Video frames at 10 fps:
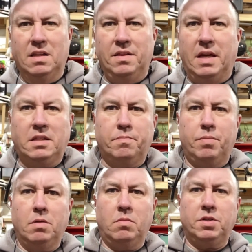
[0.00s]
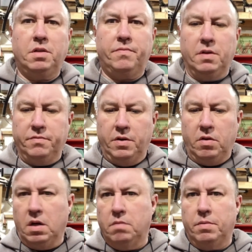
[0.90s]
that's pretty much it for this video. I
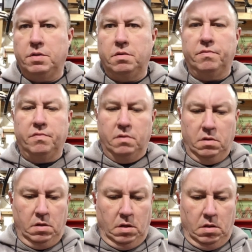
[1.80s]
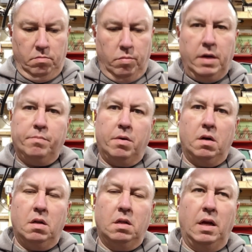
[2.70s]
got a bunch of bike
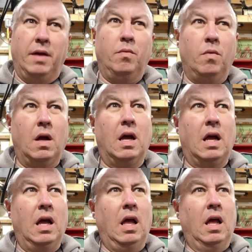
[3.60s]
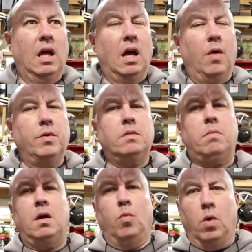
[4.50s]
part. I went to
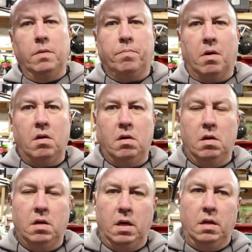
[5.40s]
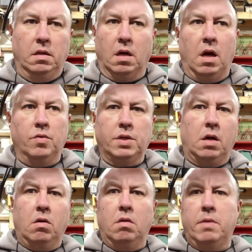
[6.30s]
buy one part, and the guy was like,
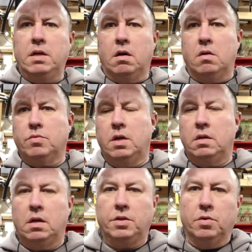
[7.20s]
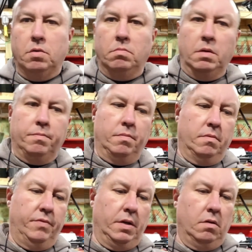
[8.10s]
"Oh, my daughter riding." I showed him the
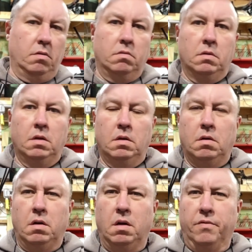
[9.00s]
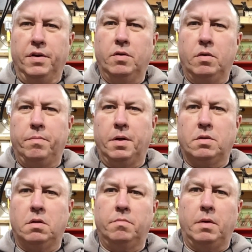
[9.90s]
video, a video and a
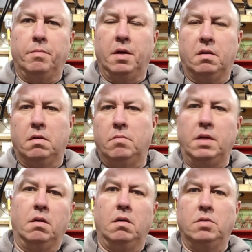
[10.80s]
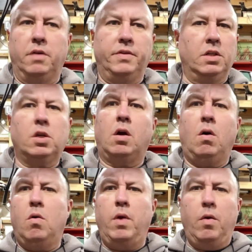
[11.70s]
picture of my bike and my daughter driving. He's like,
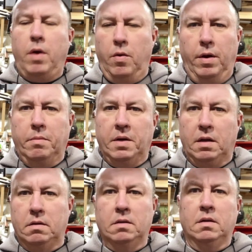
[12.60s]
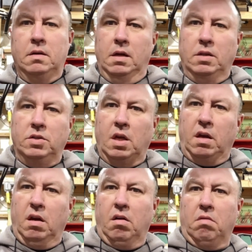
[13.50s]
"Oh, wait a minute," and he's like,
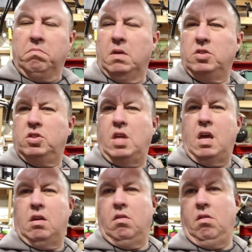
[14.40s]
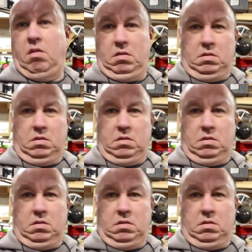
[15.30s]
"Here, just take it all."